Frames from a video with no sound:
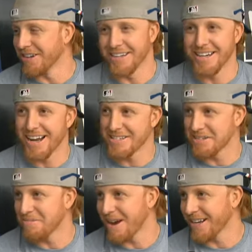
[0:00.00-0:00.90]
hitting guys in
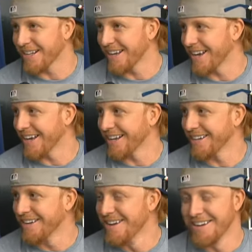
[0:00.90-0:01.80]
the back of the head,
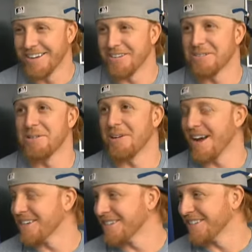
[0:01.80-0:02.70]
you know, throwing
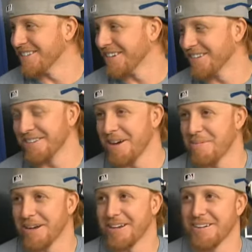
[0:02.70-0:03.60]
ice at each other. I
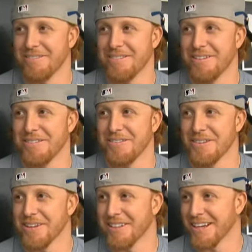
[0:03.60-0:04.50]
mean, if, if
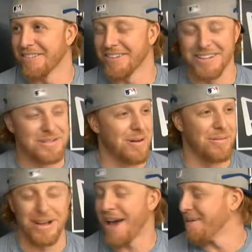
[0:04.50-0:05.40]
you can think of it, it's
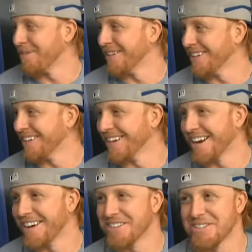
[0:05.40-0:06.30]
probably happening in the
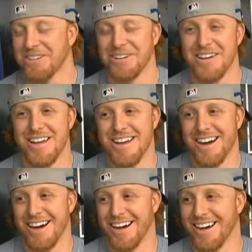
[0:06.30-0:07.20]
dugout. So.
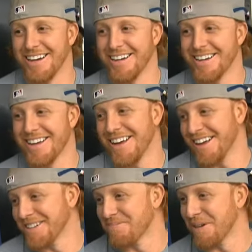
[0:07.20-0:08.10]
Uh, it,
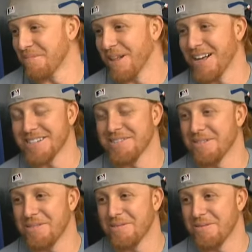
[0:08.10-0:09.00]
has been a blast. It,
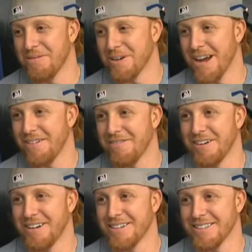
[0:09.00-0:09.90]
we have
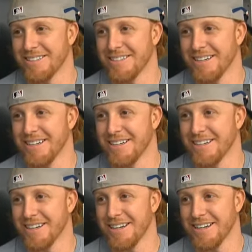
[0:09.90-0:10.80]
fun, and
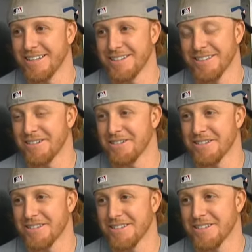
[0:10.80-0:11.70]
and uh, you know
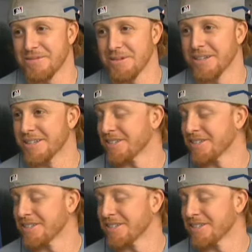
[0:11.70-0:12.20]
it's it's really is